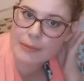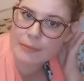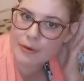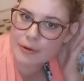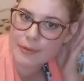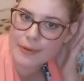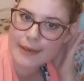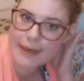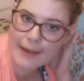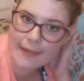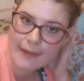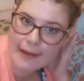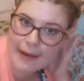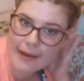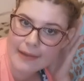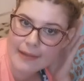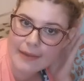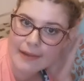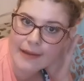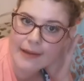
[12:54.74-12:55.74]
just for
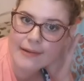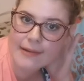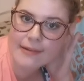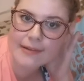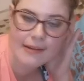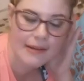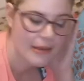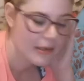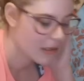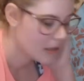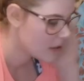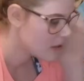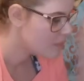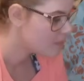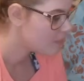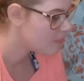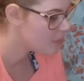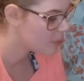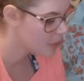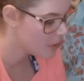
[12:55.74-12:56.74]
everyday looks, for when I'm
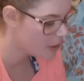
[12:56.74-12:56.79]
doing it